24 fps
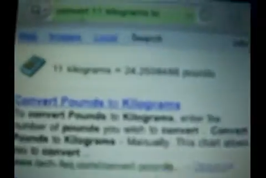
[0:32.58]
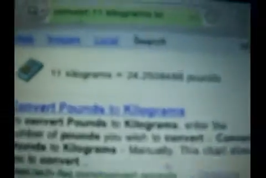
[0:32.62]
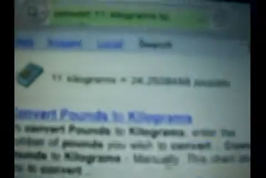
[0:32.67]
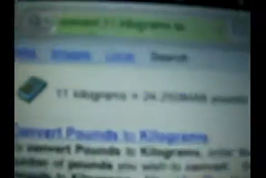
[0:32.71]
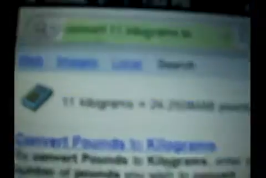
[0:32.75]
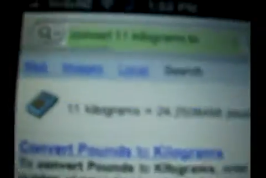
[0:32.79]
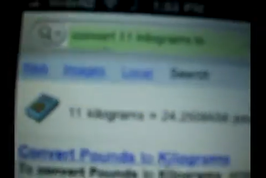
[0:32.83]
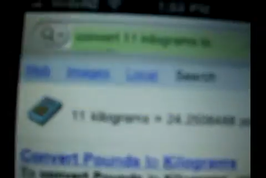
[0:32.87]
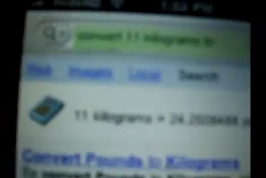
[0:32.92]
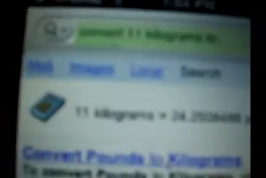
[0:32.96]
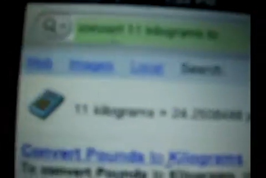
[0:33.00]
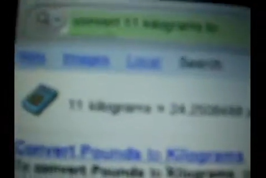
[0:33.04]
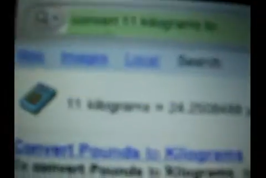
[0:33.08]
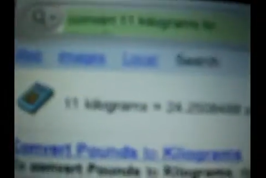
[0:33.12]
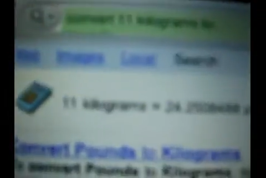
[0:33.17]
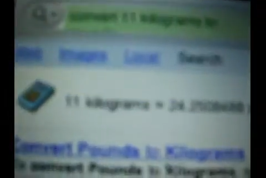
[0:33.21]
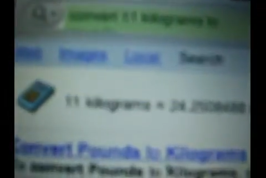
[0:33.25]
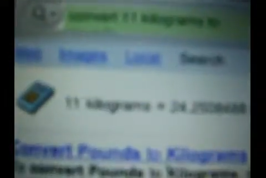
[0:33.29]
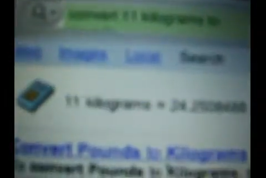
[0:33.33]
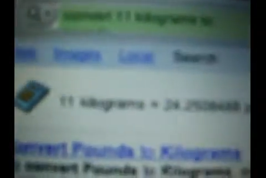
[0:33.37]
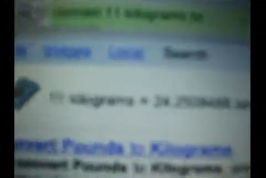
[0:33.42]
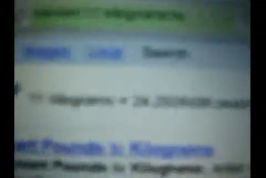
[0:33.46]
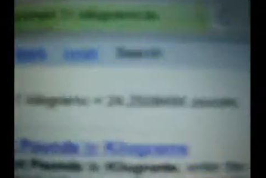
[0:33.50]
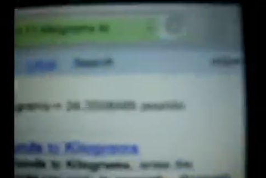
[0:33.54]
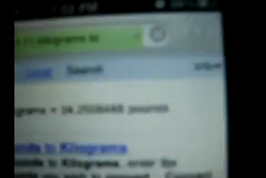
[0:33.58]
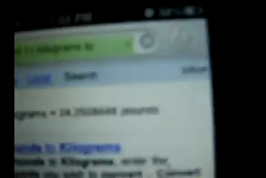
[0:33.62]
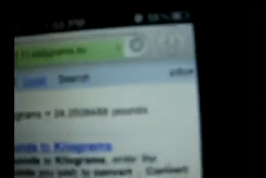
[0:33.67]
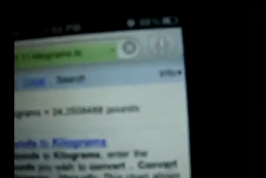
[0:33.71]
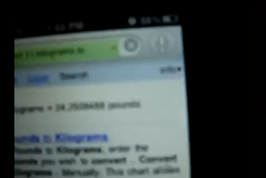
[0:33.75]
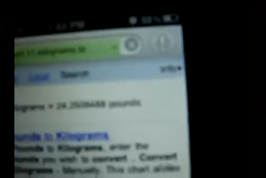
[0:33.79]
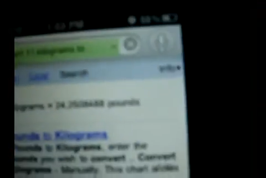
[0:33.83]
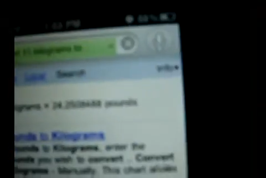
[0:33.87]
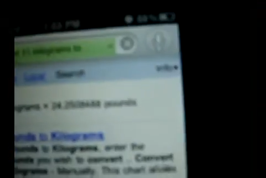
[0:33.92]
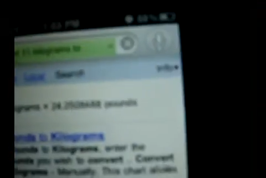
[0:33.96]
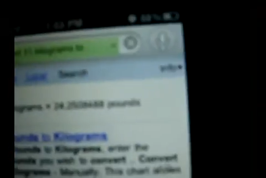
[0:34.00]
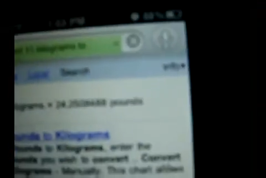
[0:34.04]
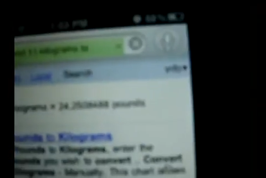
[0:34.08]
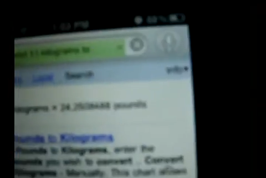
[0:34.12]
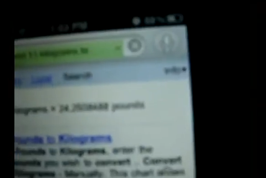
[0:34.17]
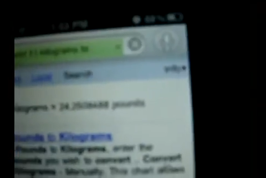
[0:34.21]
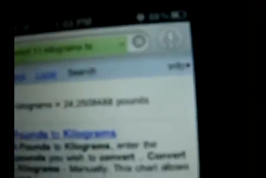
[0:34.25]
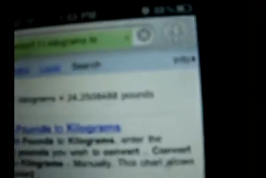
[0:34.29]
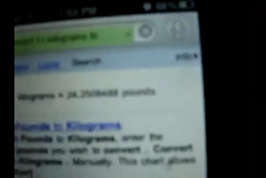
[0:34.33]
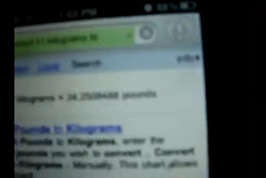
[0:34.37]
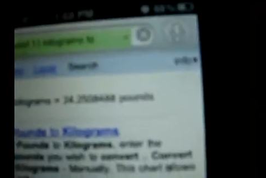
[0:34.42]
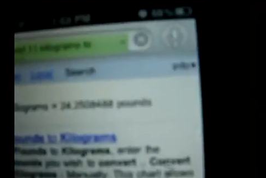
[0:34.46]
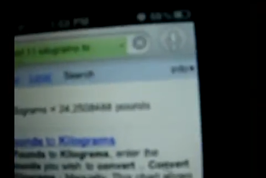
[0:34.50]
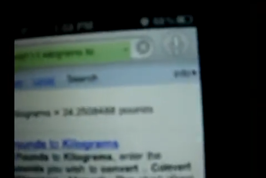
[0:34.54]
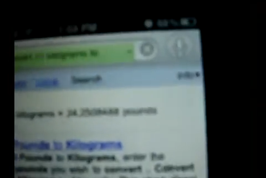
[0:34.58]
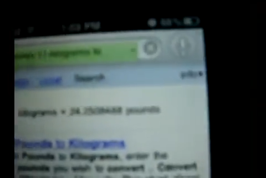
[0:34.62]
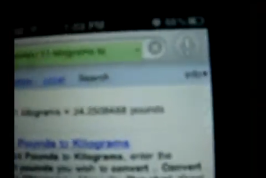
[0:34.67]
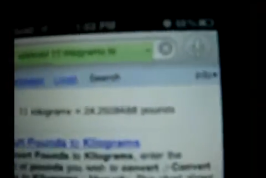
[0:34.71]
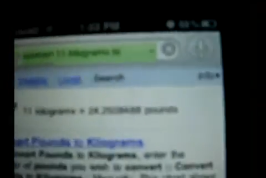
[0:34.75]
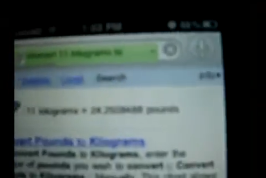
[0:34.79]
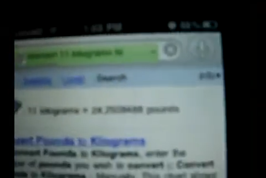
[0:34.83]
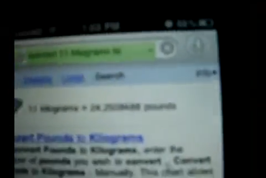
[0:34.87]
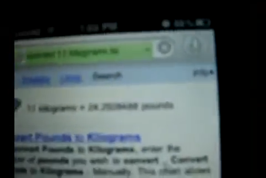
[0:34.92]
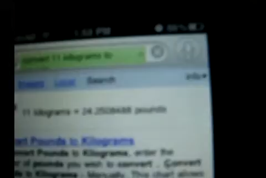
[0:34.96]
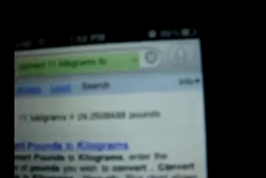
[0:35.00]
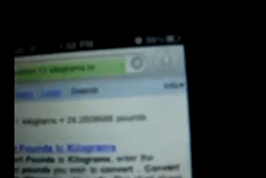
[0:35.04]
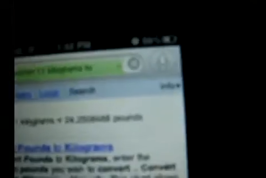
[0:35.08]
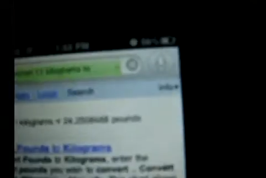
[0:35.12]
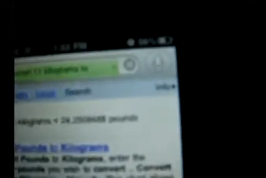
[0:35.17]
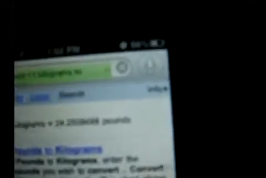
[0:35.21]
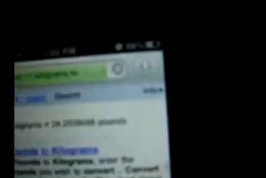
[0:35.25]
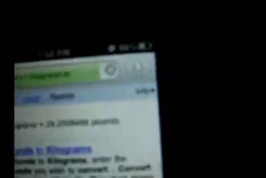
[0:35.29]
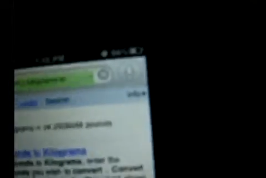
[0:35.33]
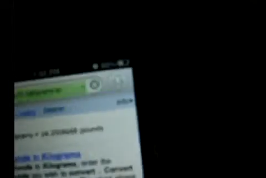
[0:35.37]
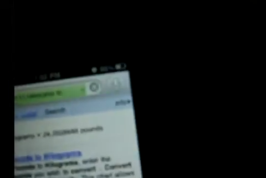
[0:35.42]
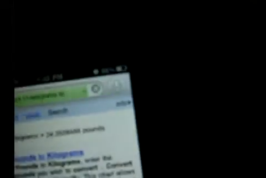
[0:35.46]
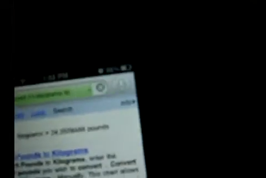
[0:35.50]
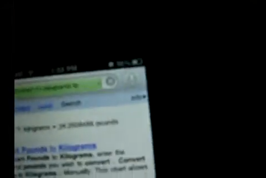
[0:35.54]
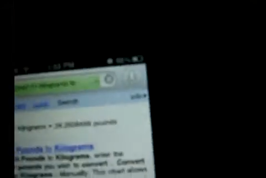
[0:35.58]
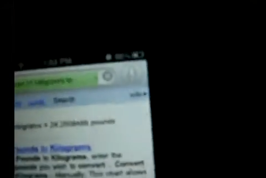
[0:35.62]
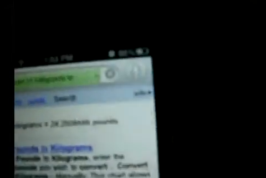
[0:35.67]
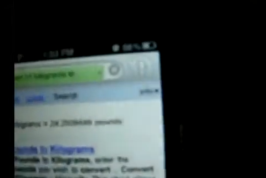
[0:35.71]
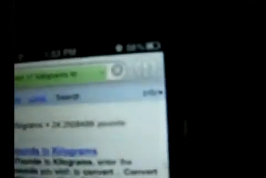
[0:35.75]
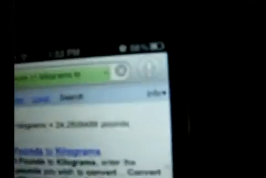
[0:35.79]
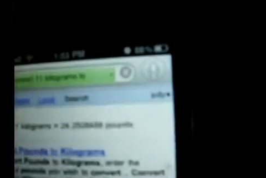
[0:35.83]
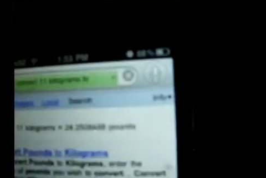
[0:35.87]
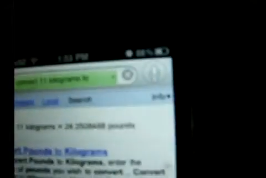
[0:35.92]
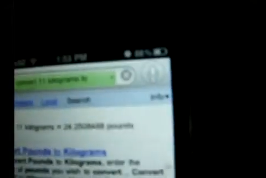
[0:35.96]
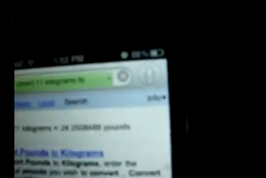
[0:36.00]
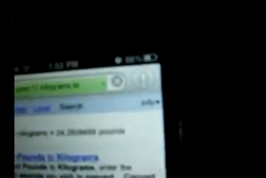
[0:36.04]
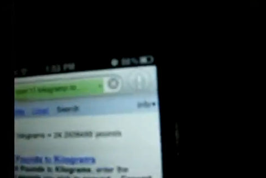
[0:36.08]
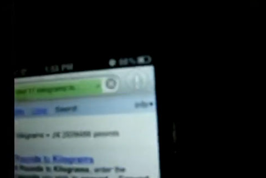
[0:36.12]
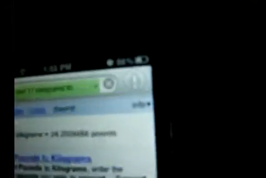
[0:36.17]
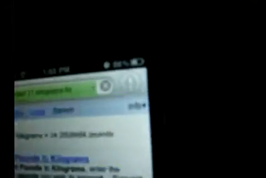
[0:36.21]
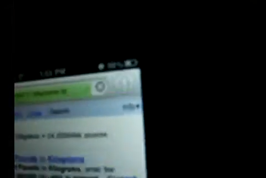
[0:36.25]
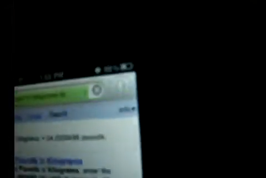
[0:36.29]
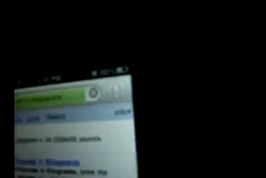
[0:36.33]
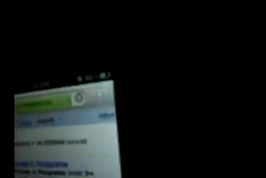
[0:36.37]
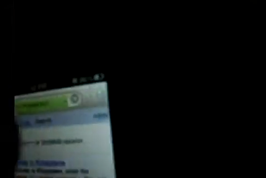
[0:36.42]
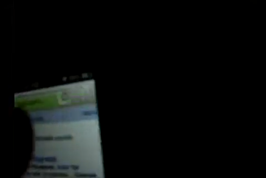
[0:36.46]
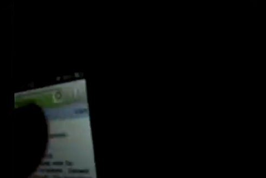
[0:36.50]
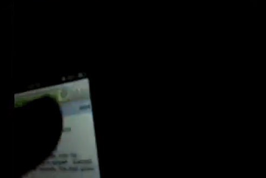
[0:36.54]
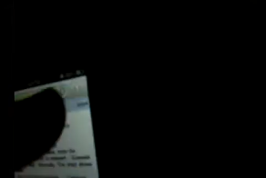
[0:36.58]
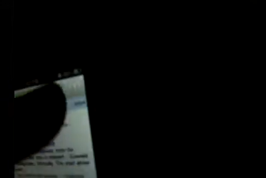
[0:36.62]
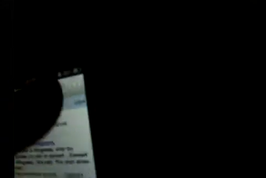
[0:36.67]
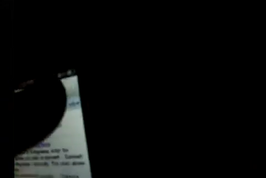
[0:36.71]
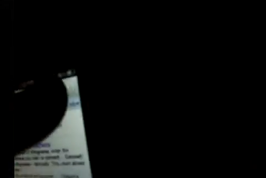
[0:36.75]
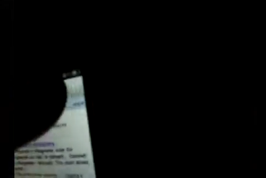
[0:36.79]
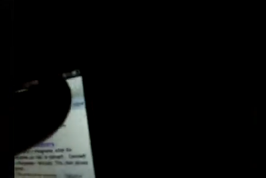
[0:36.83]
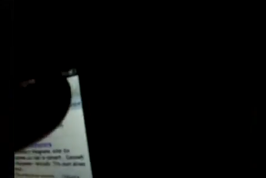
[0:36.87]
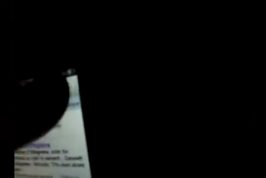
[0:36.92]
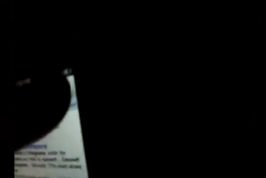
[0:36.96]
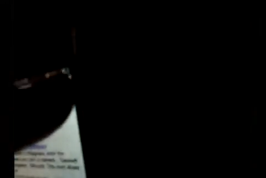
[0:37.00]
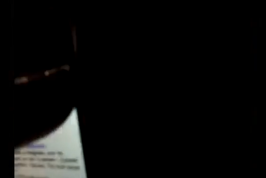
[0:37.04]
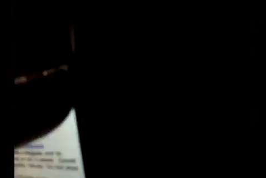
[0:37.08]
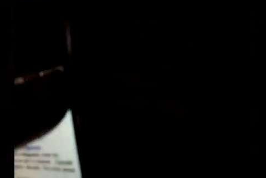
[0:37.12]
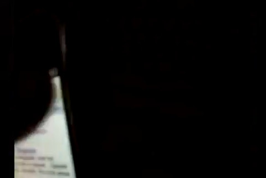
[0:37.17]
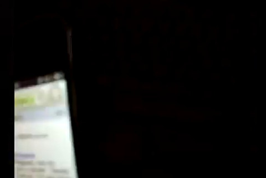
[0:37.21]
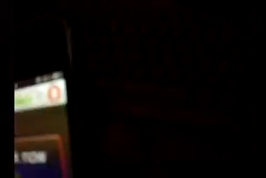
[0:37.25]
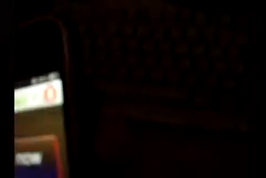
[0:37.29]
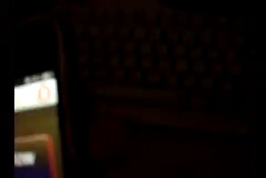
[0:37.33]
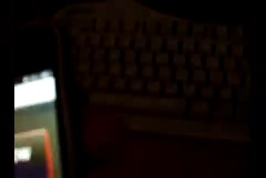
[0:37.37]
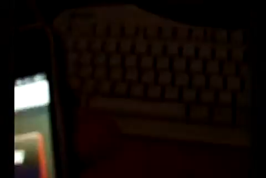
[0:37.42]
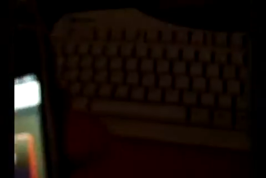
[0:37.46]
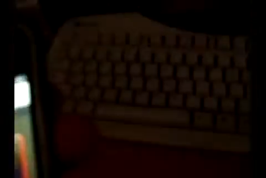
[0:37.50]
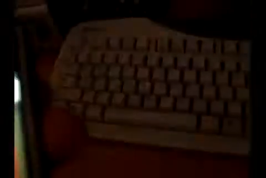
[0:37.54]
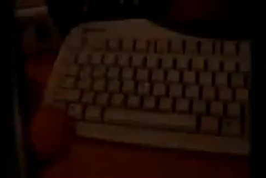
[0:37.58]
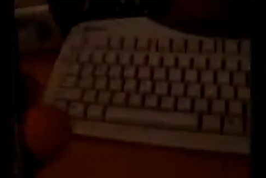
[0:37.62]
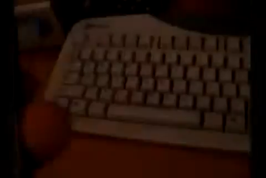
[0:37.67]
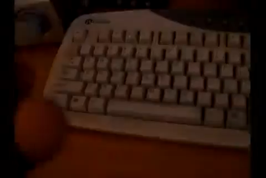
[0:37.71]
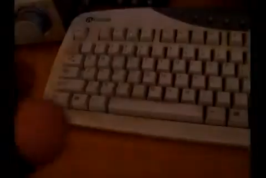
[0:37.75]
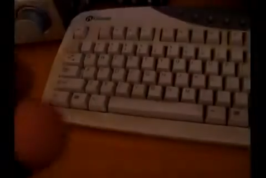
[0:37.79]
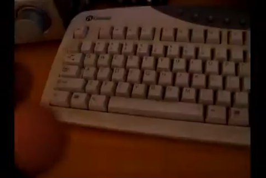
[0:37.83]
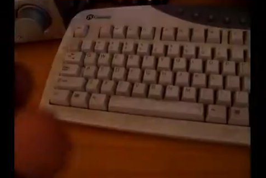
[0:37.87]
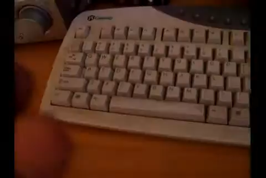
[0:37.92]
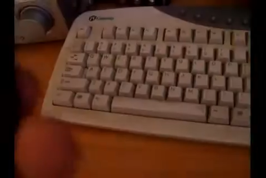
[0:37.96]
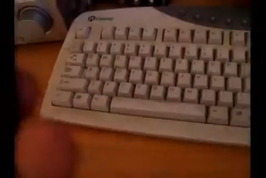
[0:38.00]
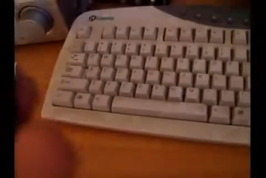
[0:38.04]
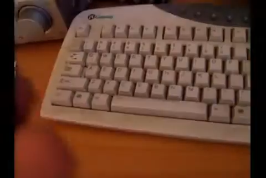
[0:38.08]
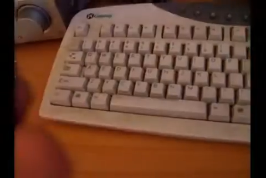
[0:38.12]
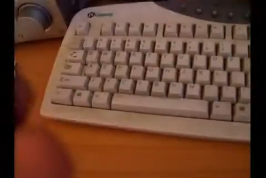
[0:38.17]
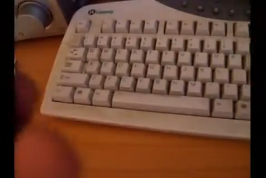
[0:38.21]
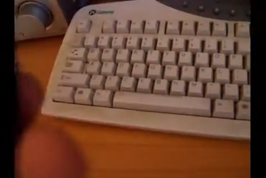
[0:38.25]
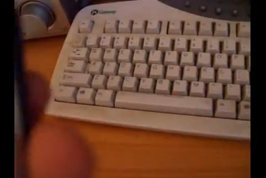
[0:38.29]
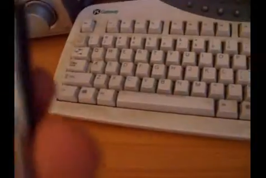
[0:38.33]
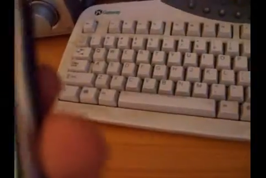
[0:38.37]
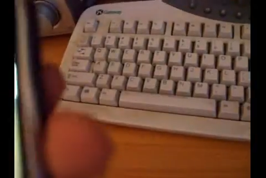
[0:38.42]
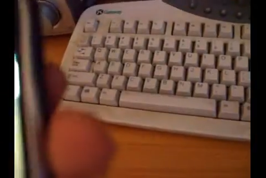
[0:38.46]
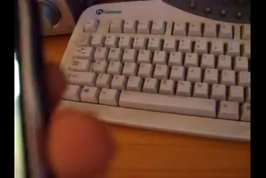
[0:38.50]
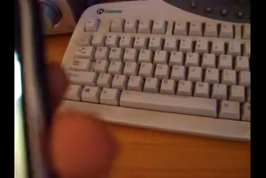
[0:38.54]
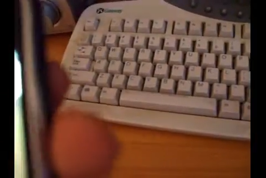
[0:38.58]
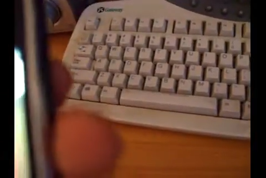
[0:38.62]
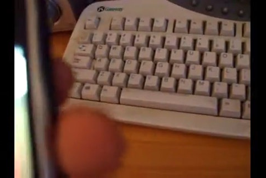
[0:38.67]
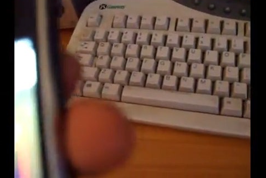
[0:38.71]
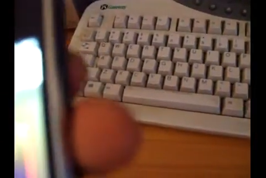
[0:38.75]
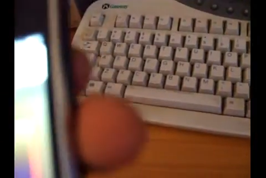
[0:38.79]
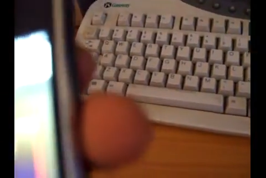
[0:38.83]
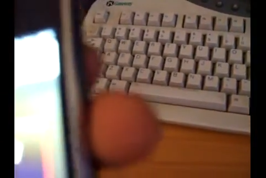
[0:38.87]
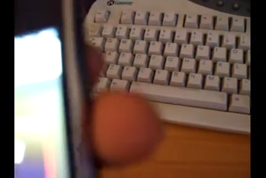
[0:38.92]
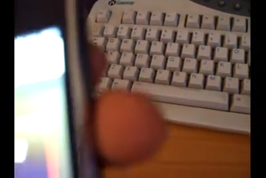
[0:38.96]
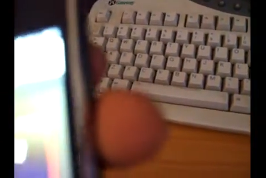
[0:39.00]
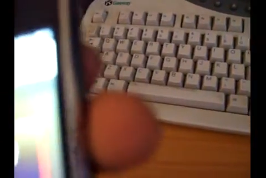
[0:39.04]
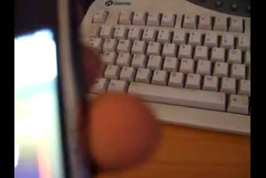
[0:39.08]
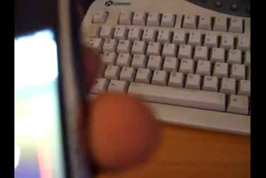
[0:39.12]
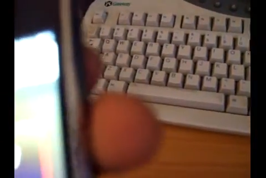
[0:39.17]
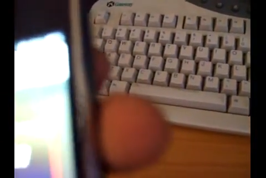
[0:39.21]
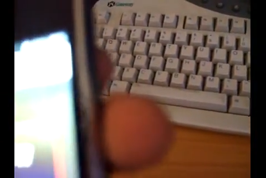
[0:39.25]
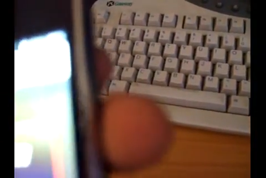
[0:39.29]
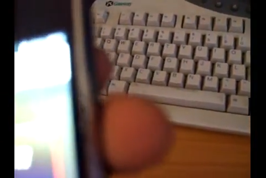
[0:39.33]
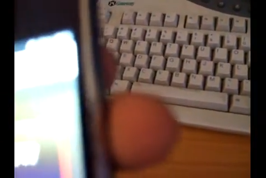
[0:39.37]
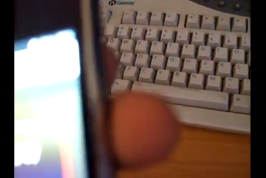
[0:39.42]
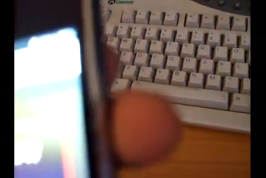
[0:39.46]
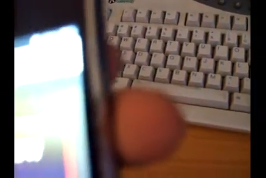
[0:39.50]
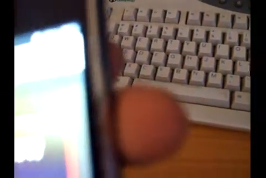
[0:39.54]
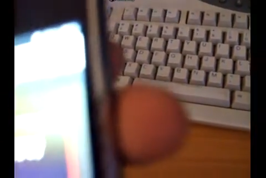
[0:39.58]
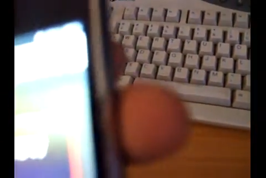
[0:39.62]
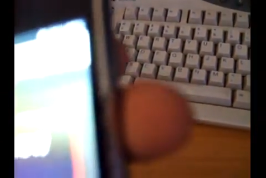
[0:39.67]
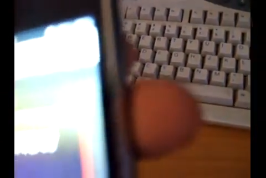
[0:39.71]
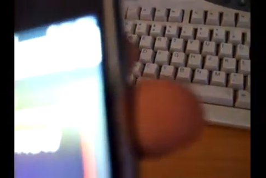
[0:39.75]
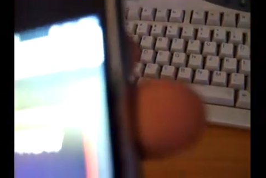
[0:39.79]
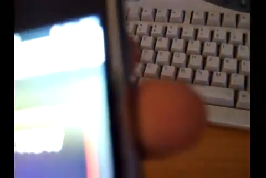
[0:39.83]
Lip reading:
[unreadable: no face in view]